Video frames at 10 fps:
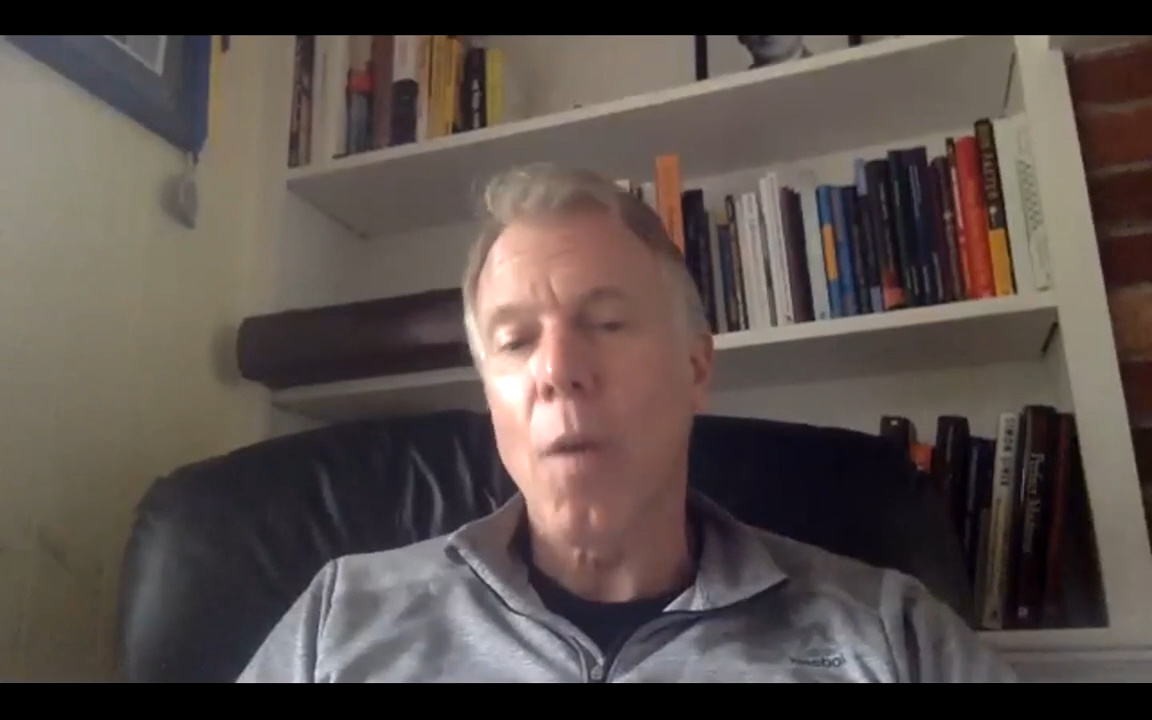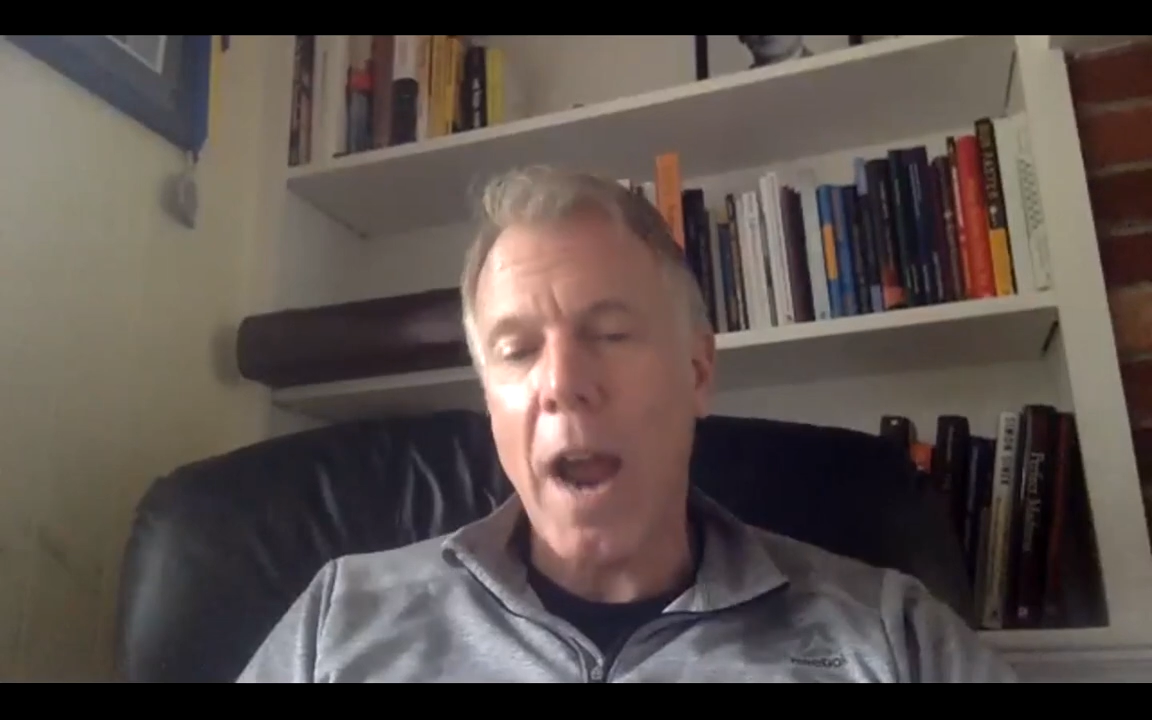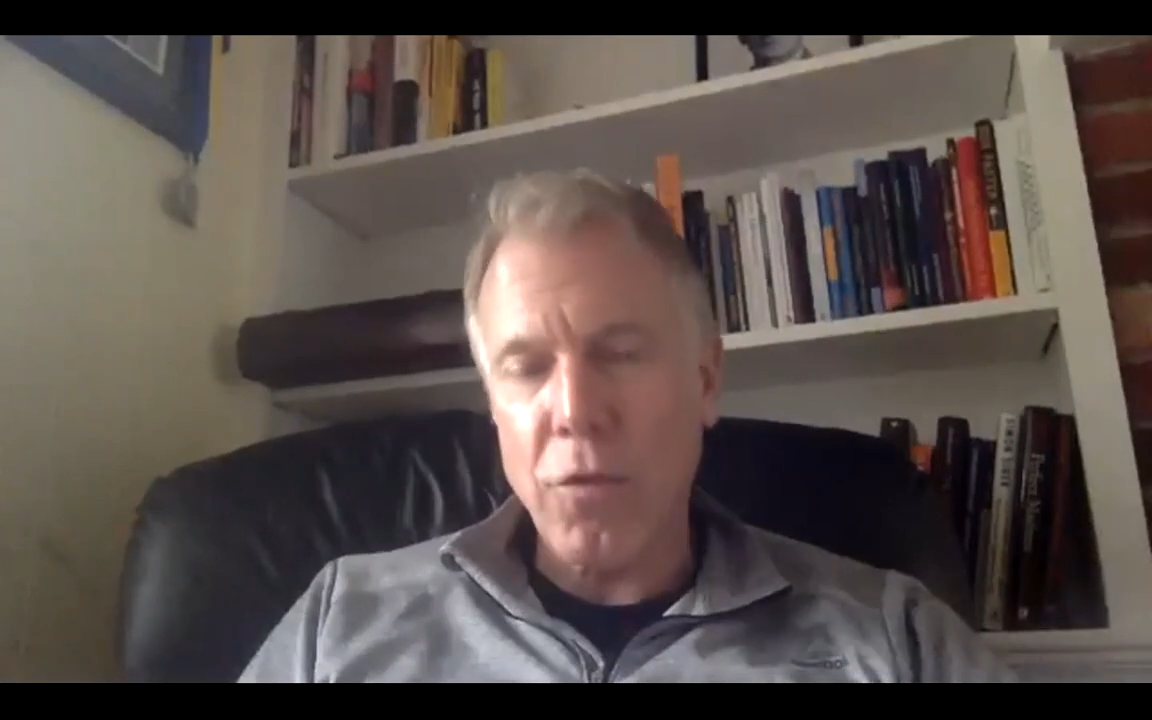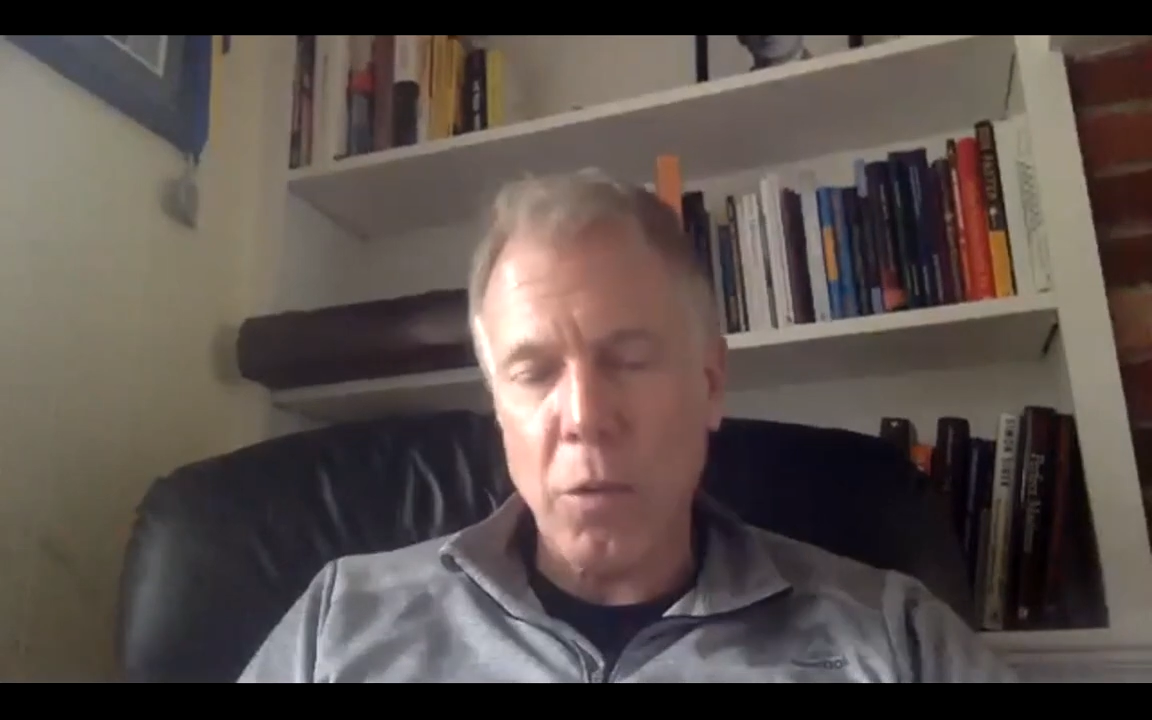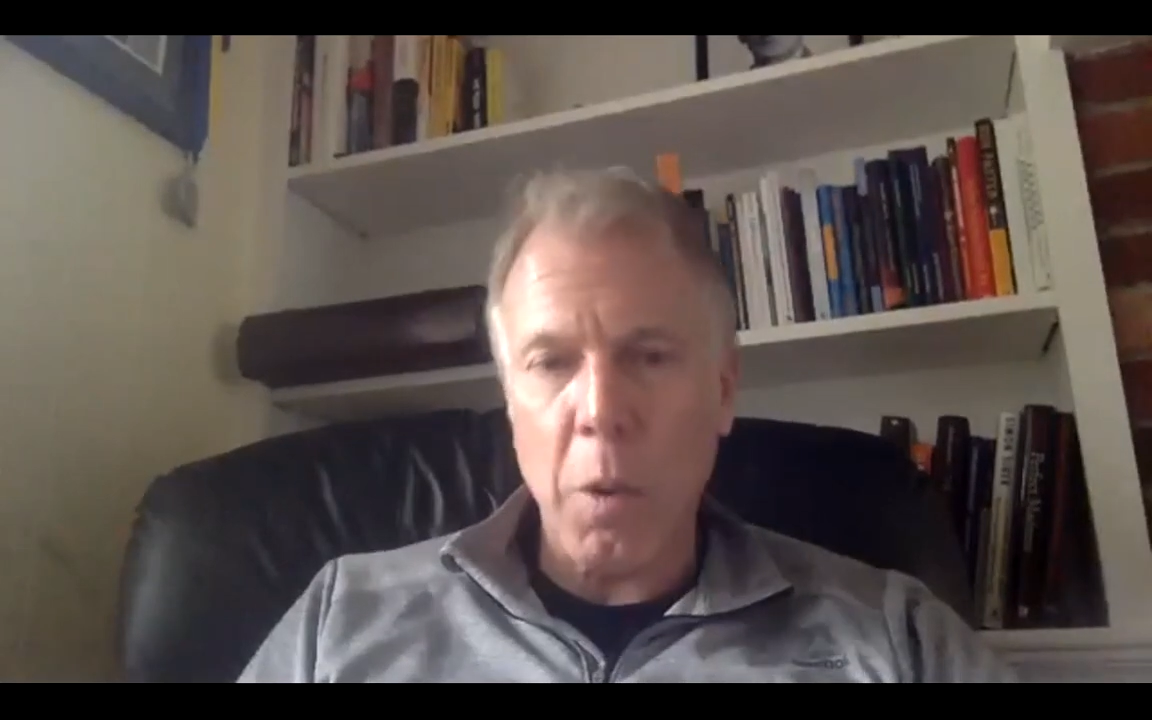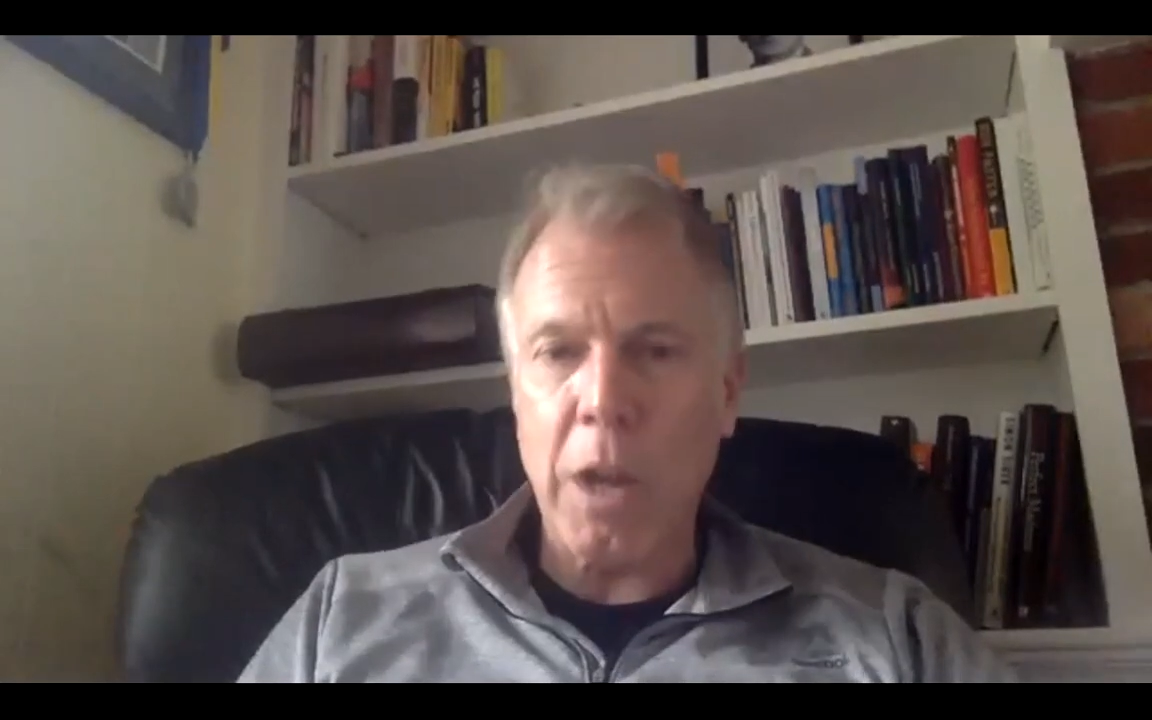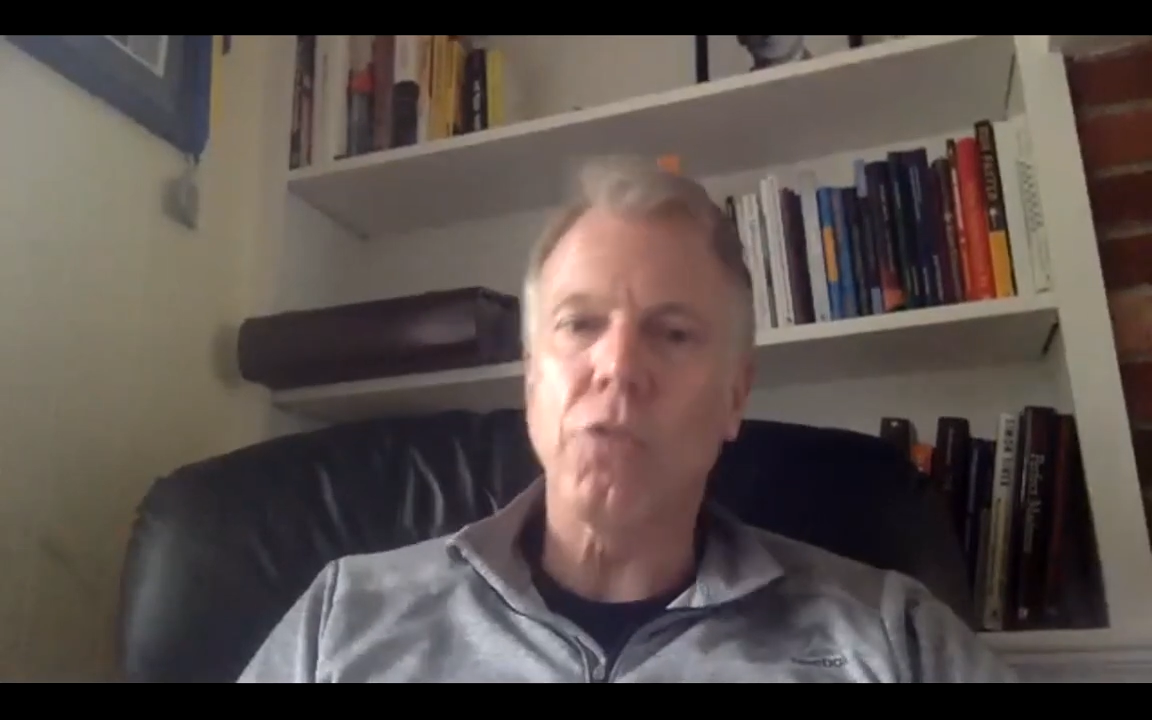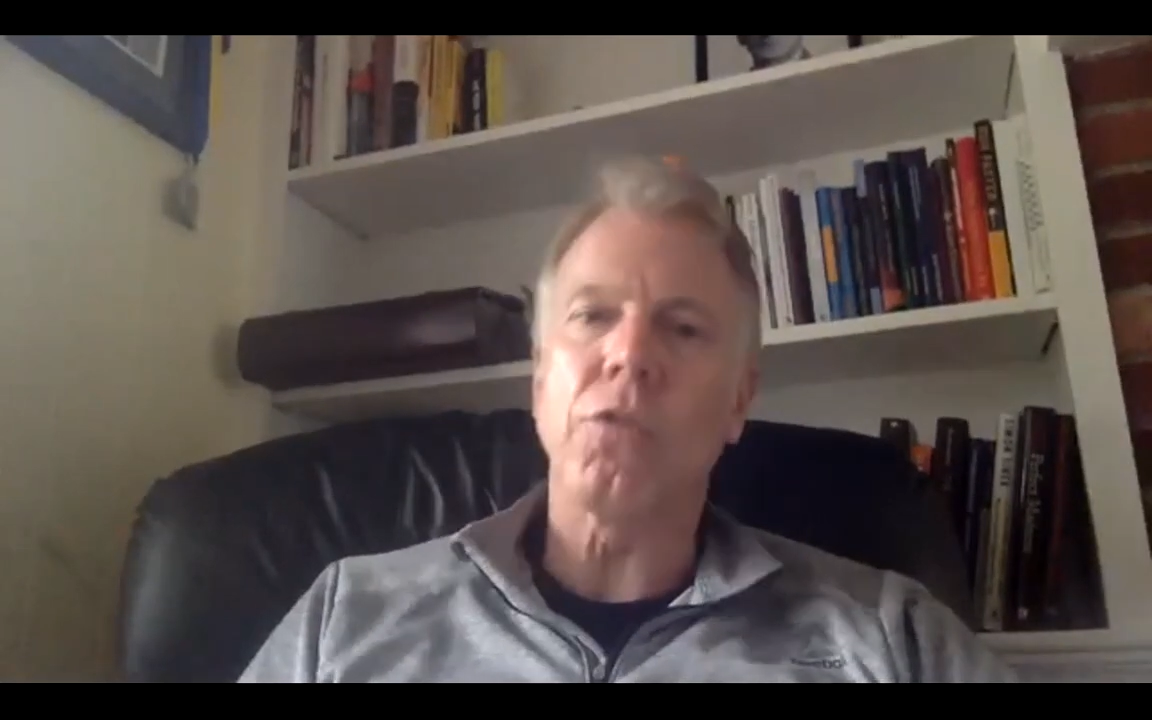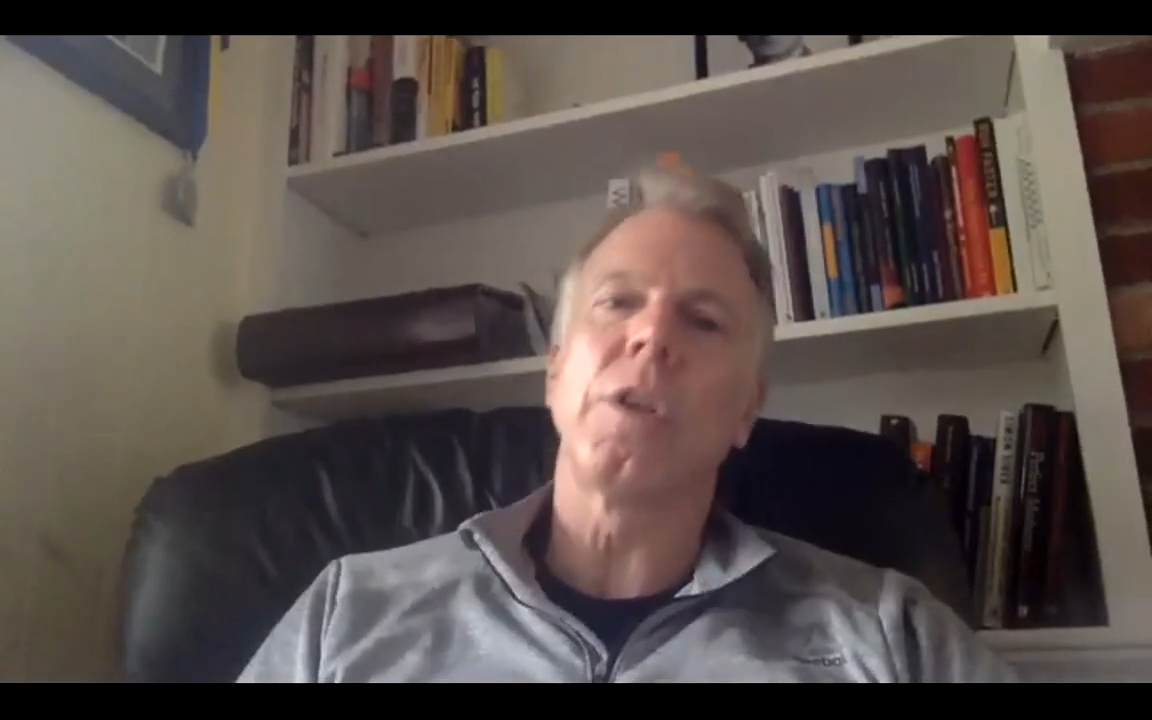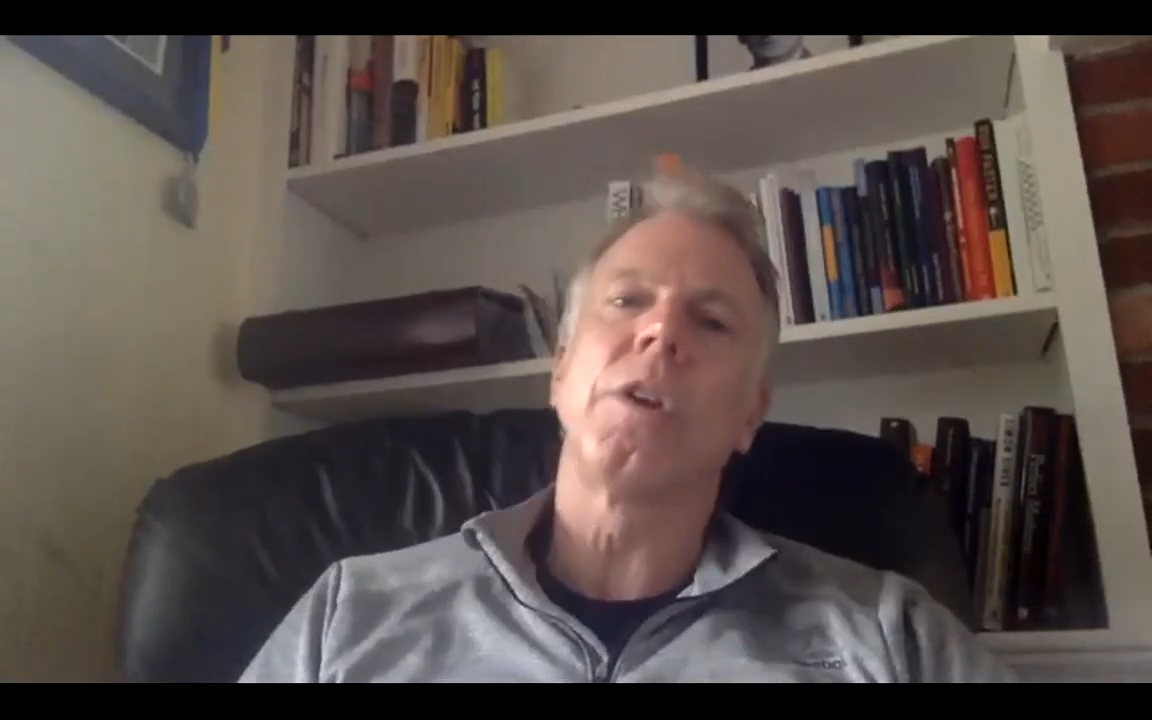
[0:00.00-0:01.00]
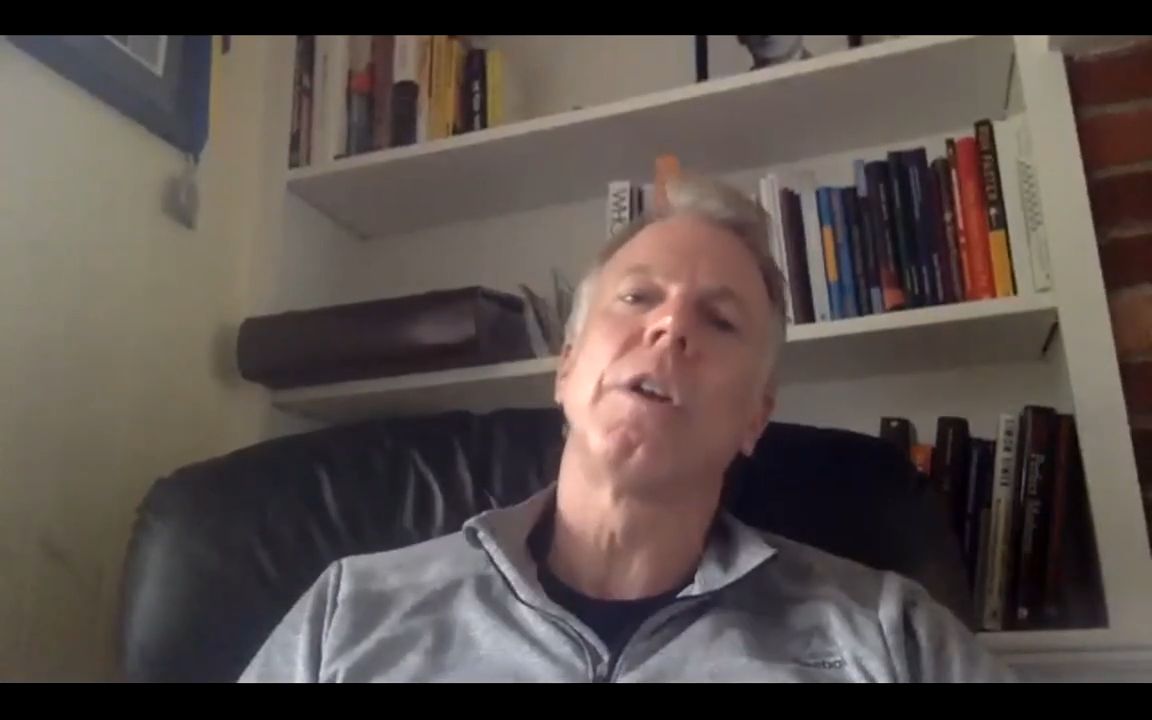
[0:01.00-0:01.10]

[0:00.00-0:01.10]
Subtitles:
graduation